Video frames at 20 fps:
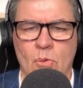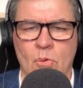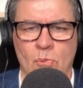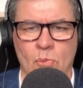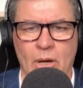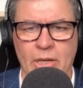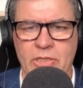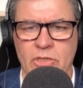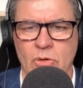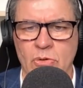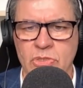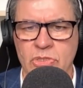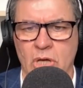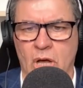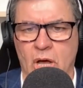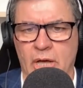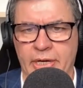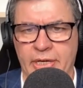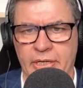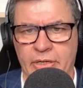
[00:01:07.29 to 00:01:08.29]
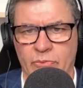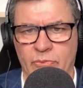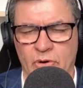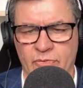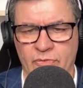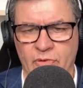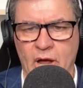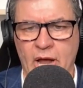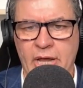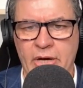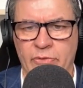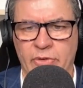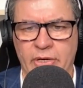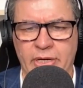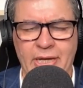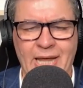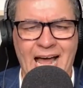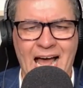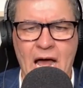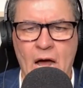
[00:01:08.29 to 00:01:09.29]
what goes on in a
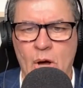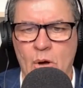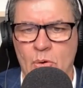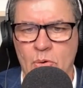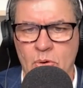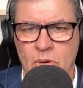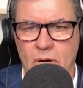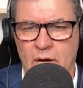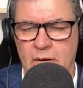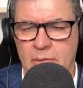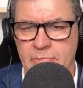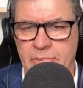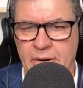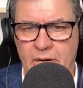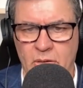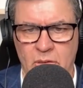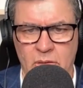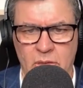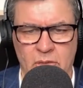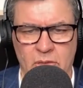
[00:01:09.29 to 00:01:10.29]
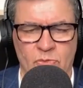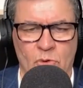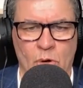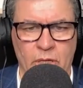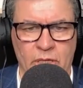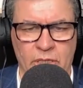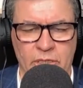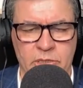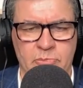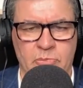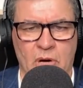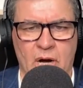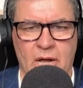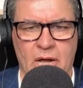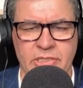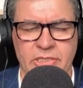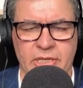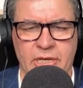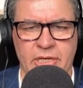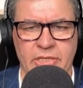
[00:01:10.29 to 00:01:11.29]
refinery, how a barrel of oil is
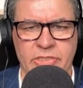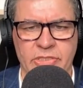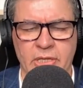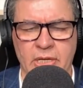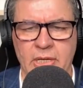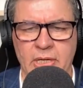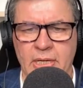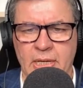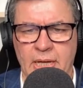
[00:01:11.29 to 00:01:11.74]
processed,